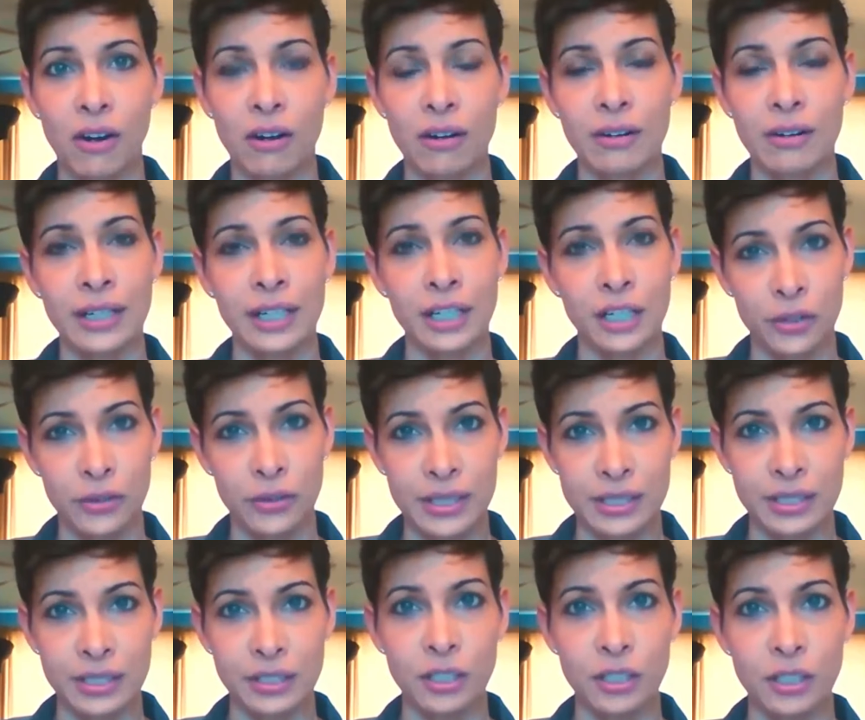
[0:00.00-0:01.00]
are
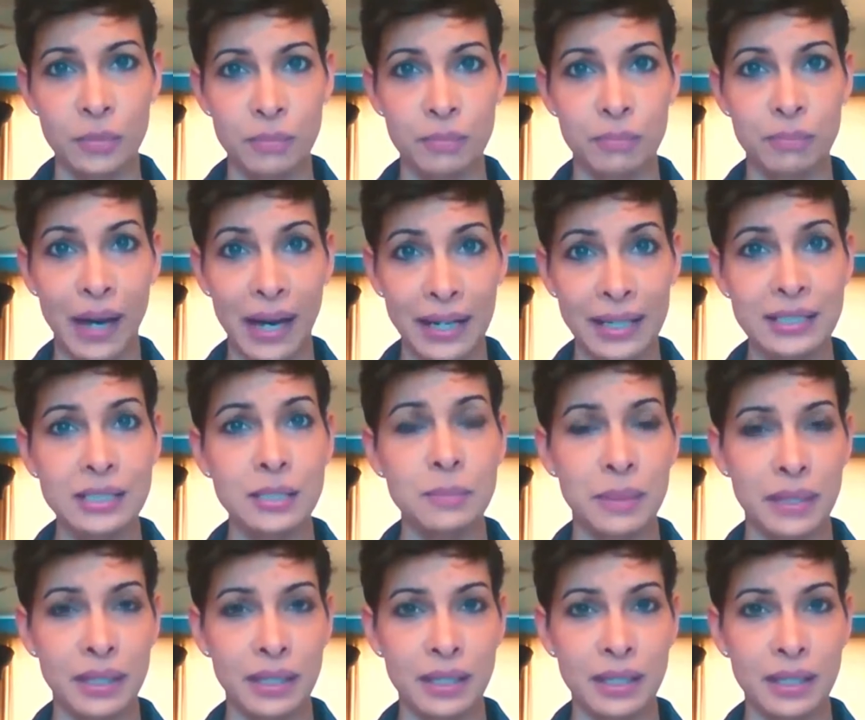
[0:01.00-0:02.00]
increasing your body's
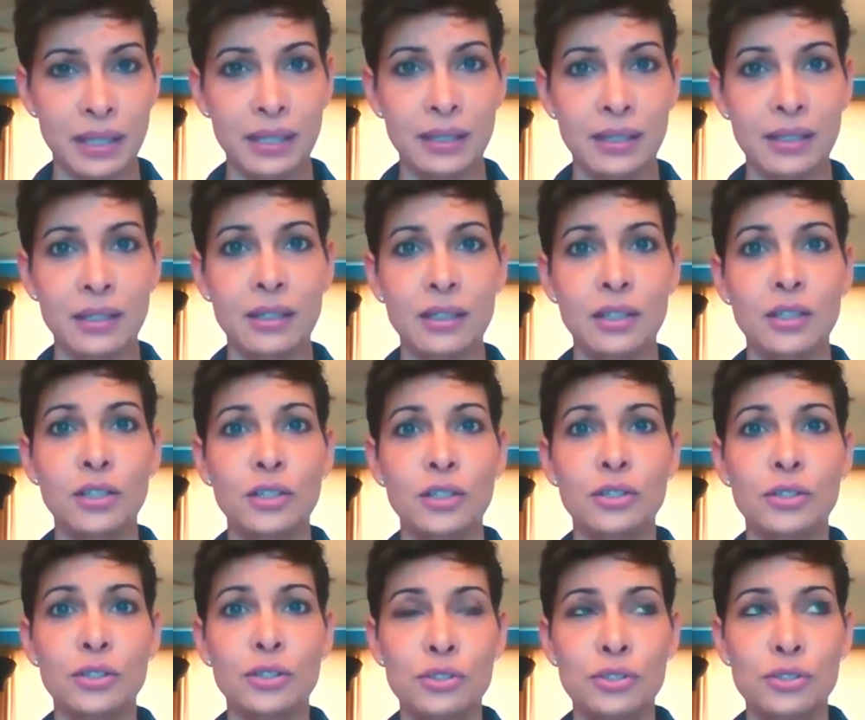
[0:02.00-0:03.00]
ability
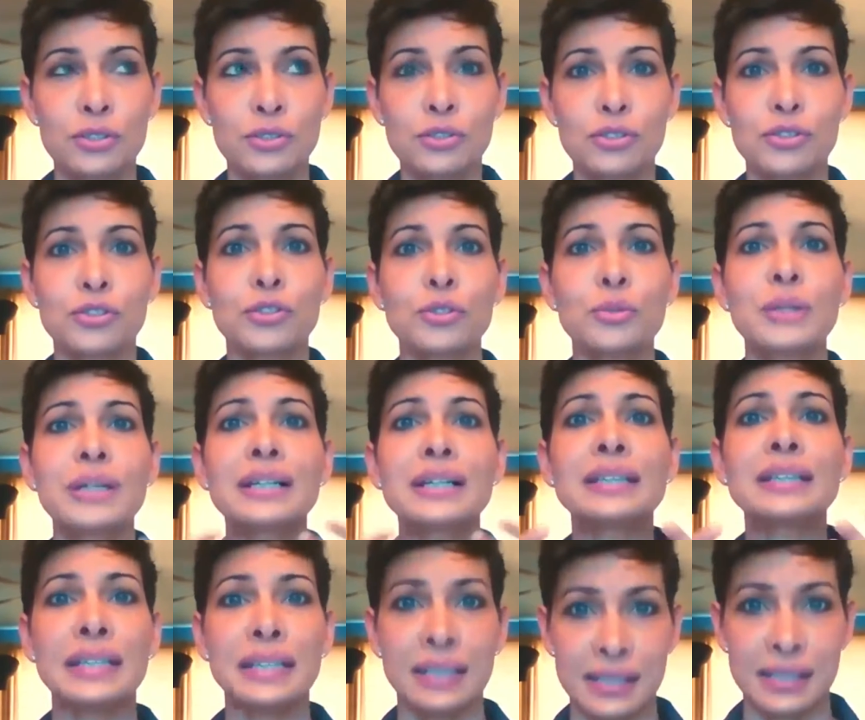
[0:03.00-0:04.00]
to
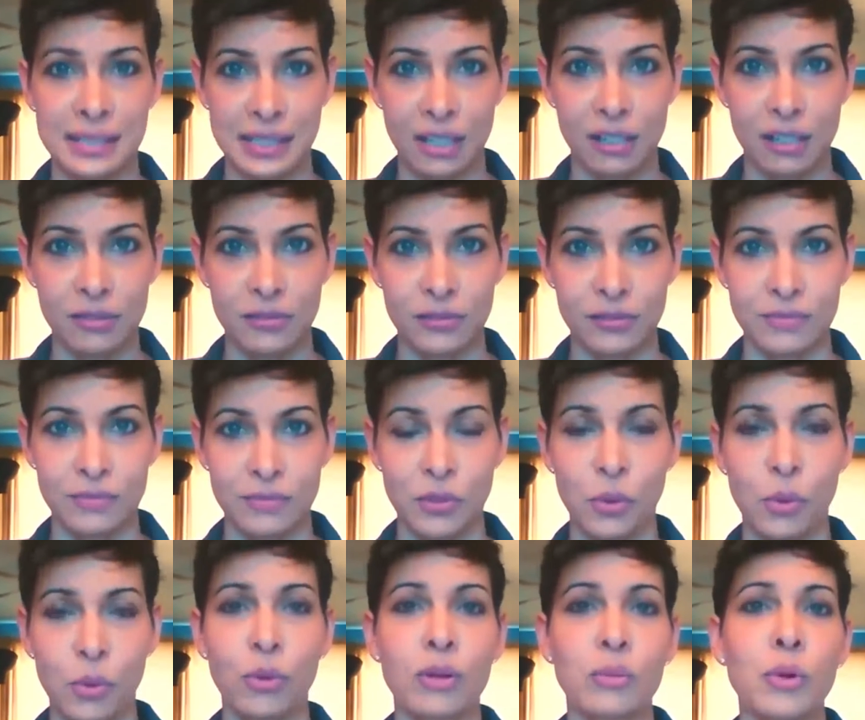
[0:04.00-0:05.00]
clean itself,
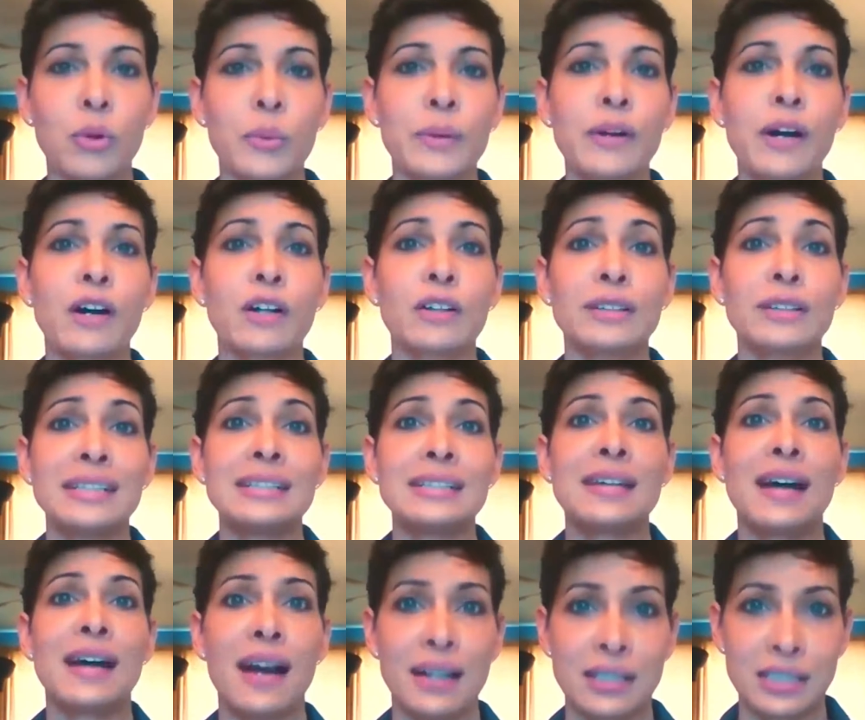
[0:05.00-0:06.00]
or what we call
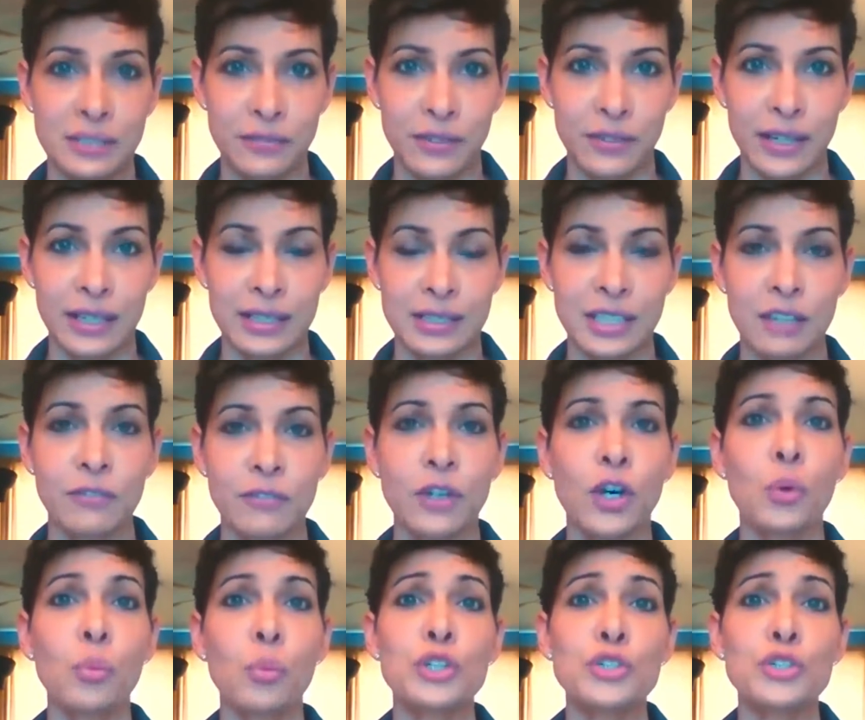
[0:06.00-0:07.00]
detoxify itself,
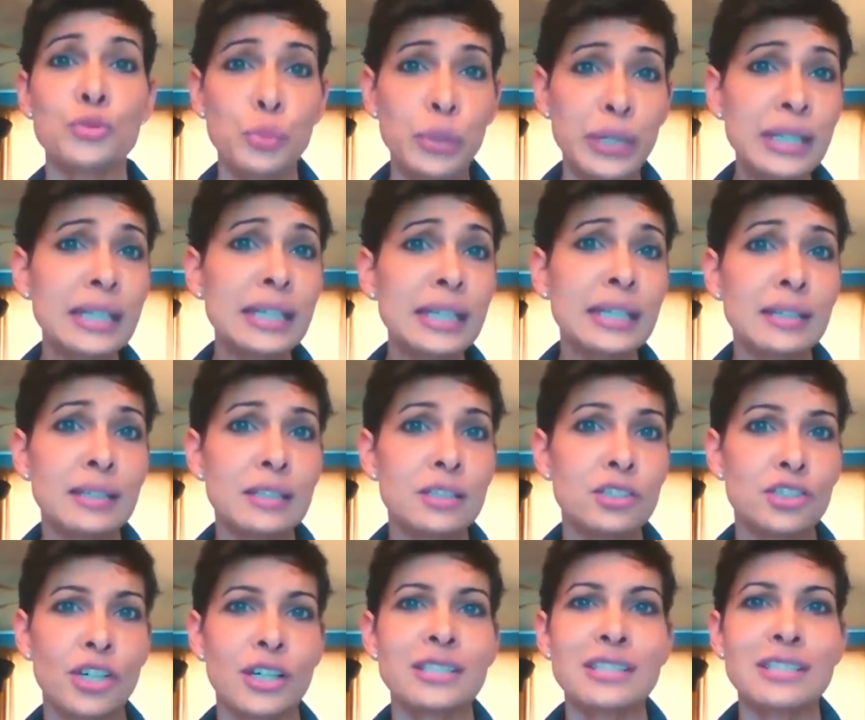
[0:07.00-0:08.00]
which really
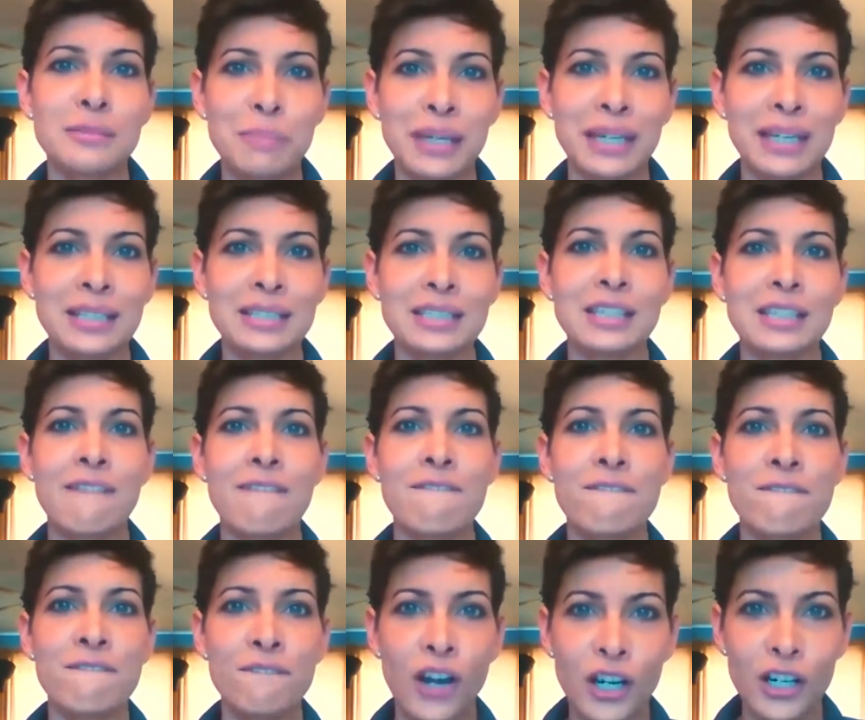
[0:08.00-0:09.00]
just means
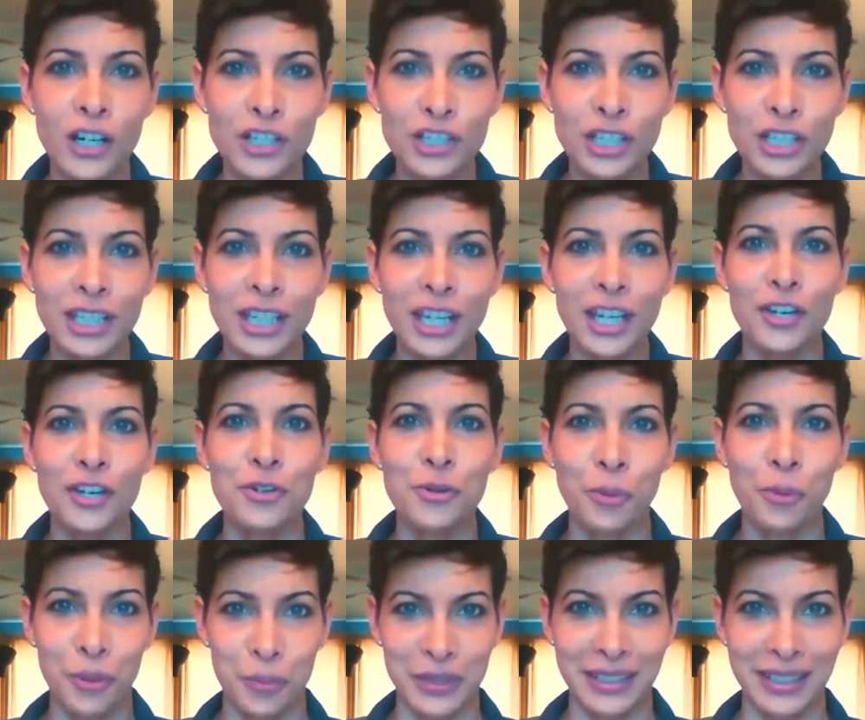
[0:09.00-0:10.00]
function
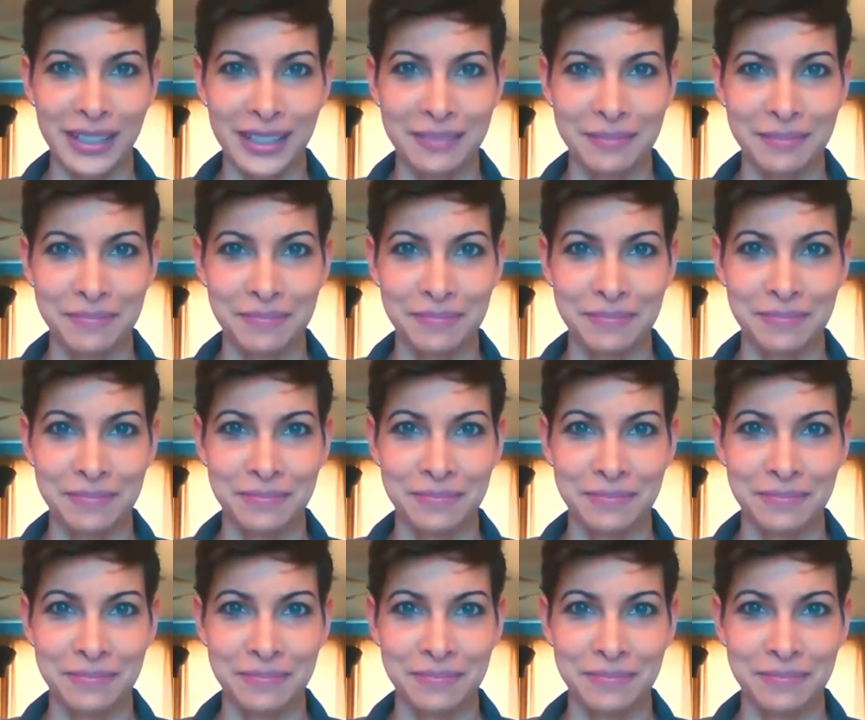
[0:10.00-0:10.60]
normally.